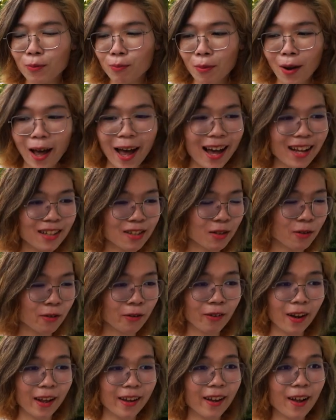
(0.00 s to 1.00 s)
pass
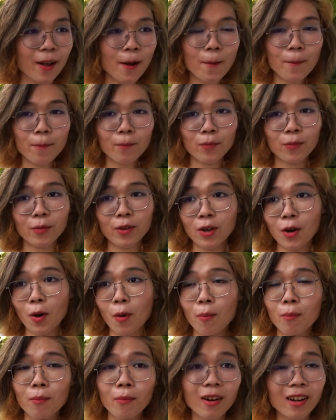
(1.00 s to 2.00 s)
through like, you know,
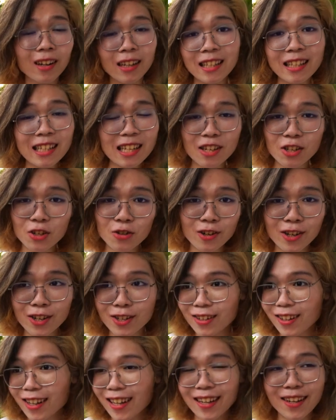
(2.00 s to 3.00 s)
Marlene
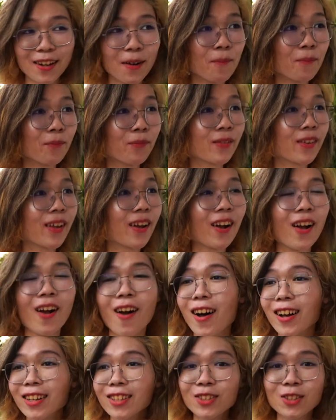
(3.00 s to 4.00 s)
Dietrich, like
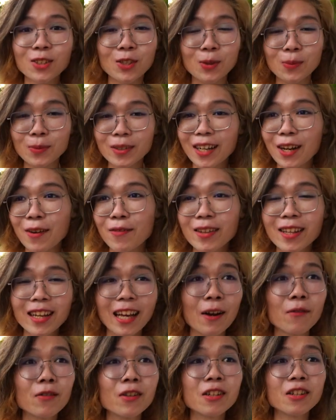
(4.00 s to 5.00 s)
costumes and everything
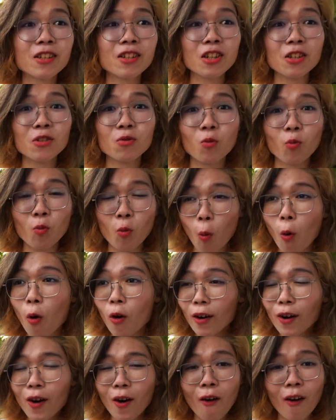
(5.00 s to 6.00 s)
and everything she's
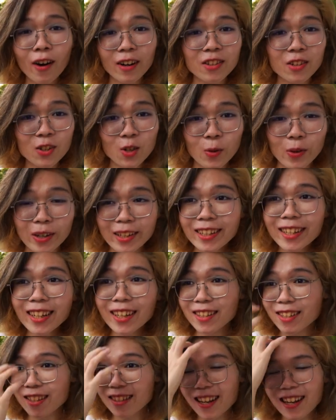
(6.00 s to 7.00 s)
wore on screen
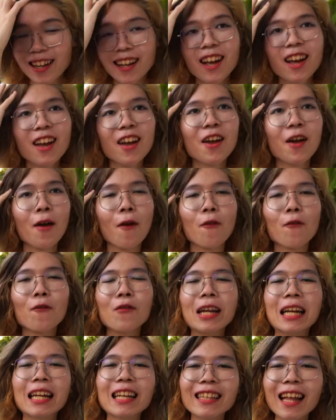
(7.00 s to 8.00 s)
and just like
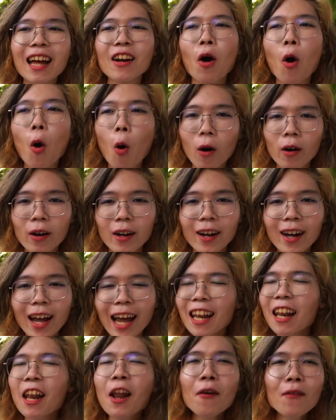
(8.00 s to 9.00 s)
feeling that aura.
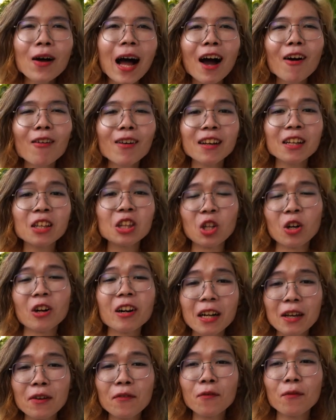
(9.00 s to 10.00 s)
I love how like
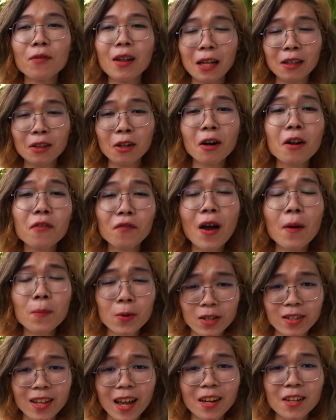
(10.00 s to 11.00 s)
30 like
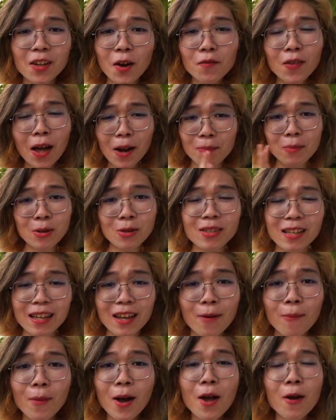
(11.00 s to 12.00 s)
35% of that museum